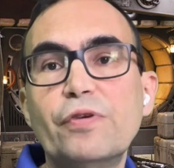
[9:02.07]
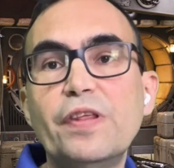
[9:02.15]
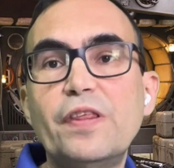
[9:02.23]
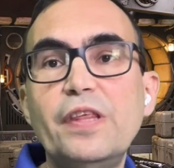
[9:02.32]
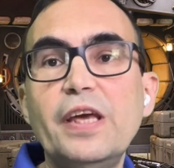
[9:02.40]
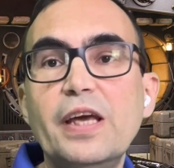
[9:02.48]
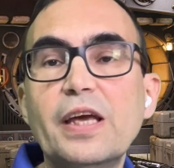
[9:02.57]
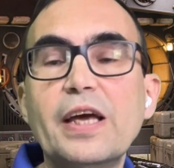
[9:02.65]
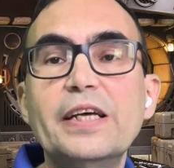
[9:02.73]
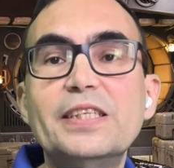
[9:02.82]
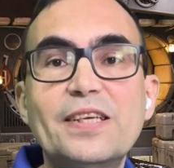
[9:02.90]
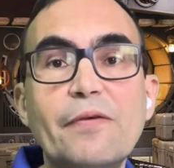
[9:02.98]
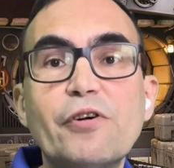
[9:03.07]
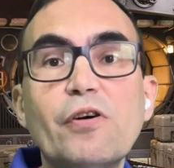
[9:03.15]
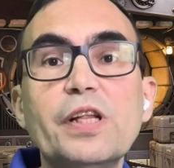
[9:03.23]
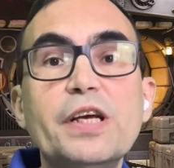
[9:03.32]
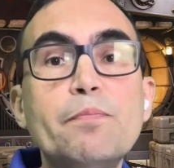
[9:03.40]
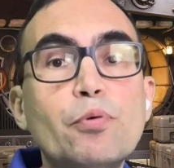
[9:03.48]
Rethink at
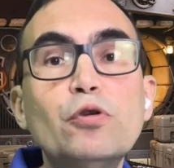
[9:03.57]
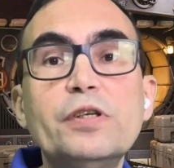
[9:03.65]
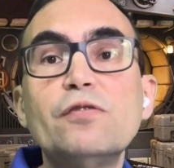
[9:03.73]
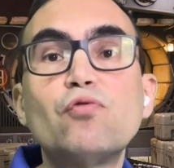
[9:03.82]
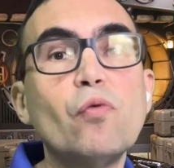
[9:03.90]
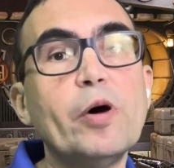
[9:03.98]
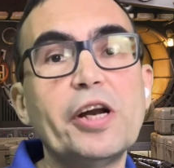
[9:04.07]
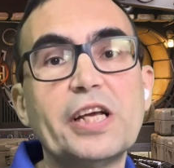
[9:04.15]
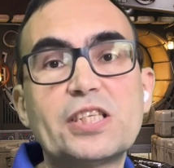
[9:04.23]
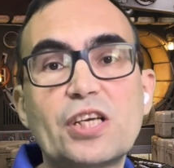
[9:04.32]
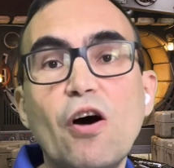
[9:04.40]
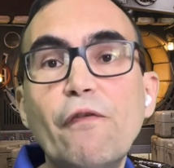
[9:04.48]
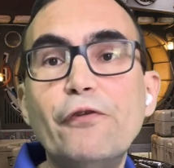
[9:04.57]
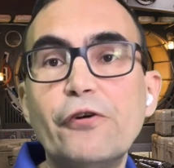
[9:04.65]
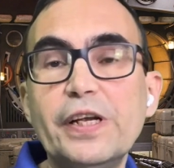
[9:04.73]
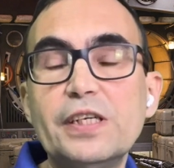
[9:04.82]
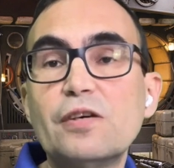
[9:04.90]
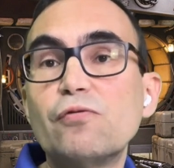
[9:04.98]
several important robotics
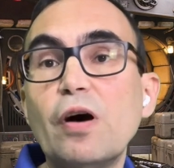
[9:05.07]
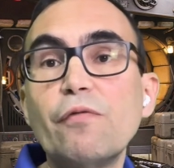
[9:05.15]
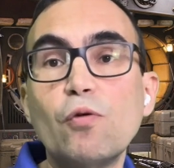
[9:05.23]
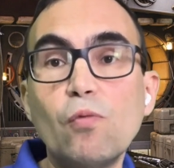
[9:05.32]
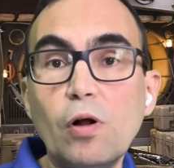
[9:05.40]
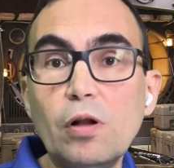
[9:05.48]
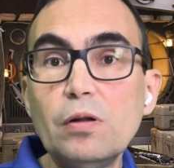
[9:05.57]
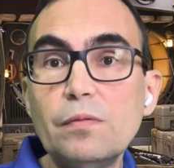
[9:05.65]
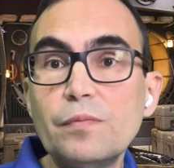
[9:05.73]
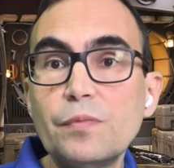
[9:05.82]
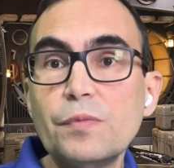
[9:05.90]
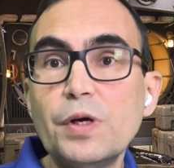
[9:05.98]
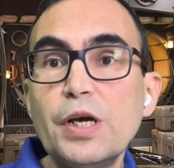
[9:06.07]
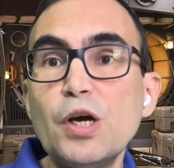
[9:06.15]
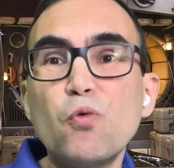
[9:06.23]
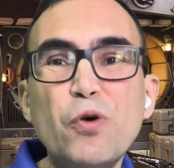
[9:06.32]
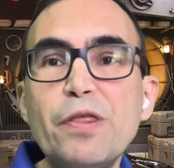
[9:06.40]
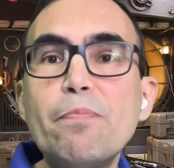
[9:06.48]
conferences around the world,
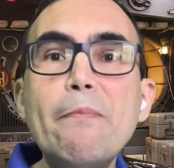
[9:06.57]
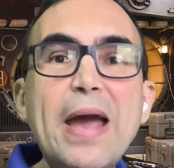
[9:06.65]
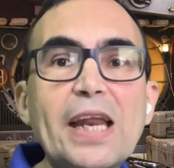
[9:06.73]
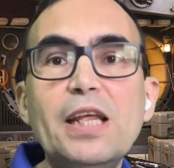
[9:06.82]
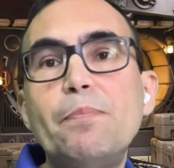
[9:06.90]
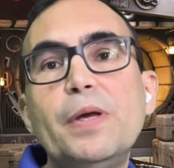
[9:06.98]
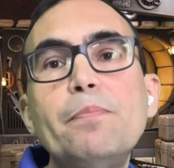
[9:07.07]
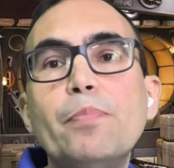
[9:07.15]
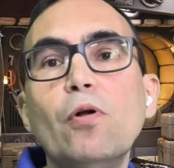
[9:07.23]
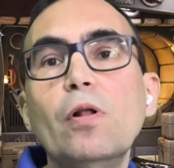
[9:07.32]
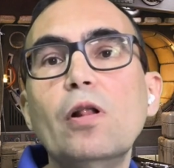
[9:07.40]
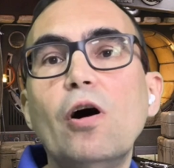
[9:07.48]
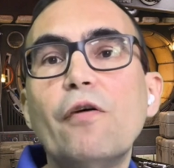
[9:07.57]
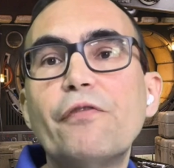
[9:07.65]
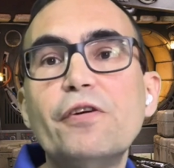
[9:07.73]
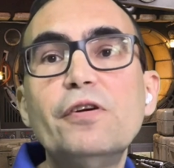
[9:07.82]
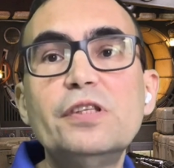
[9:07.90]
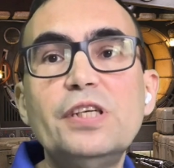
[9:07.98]
with many people of
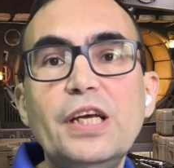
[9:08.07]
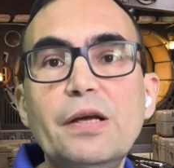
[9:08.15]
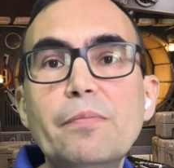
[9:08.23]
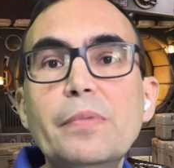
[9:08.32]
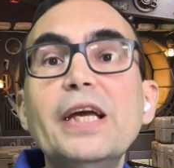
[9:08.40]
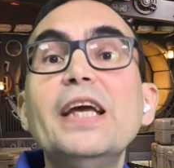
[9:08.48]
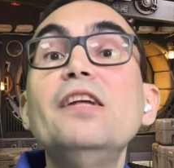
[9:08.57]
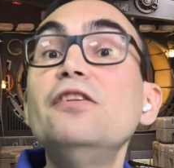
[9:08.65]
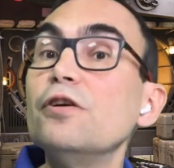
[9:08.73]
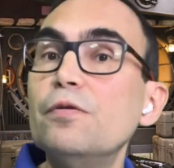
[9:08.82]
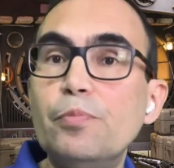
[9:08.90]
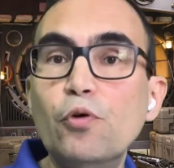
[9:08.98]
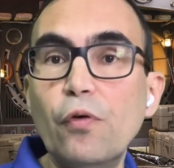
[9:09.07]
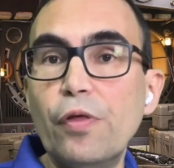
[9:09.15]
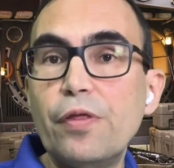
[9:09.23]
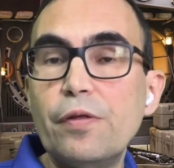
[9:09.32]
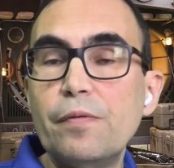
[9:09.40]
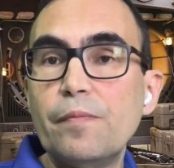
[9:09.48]
their team in their
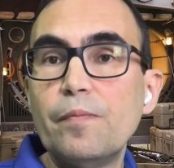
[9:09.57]
booth.